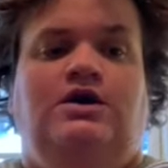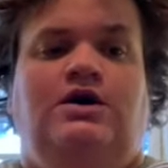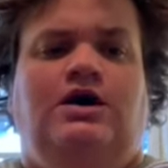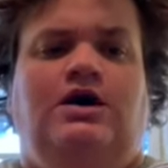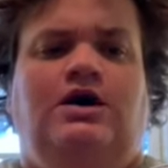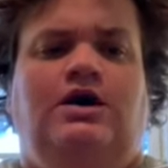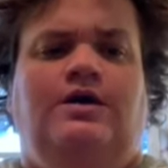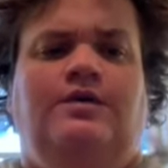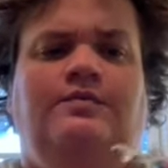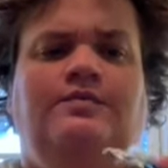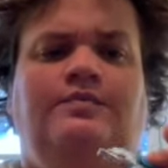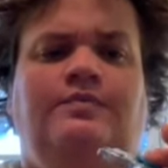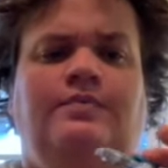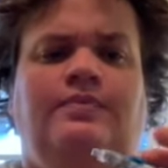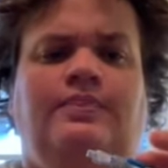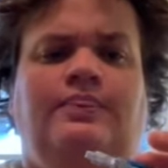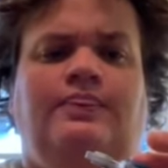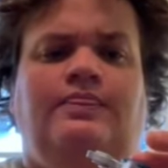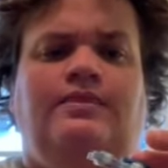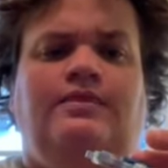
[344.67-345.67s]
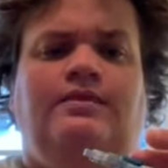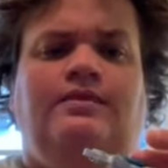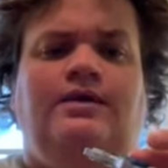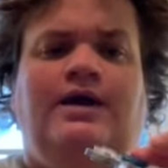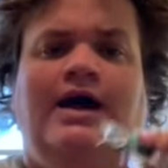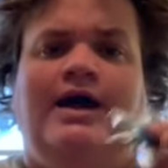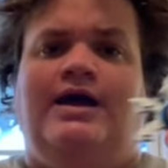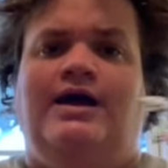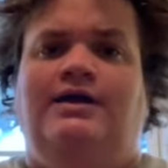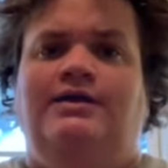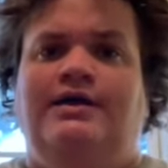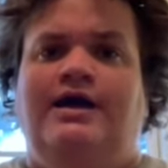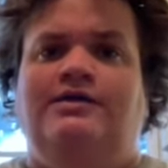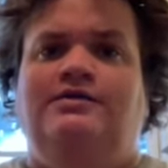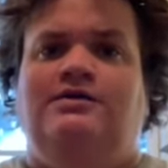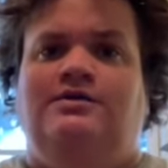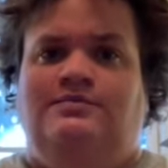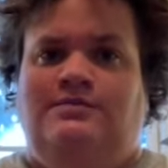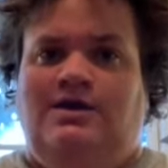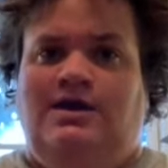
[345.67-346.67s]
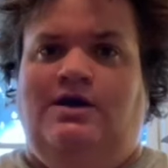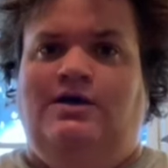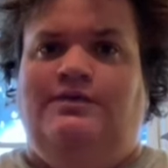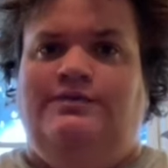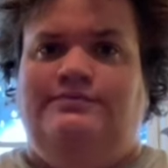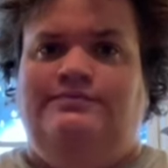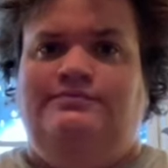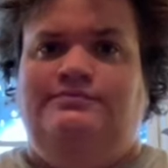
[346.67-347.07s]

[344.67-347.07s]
I collect them now.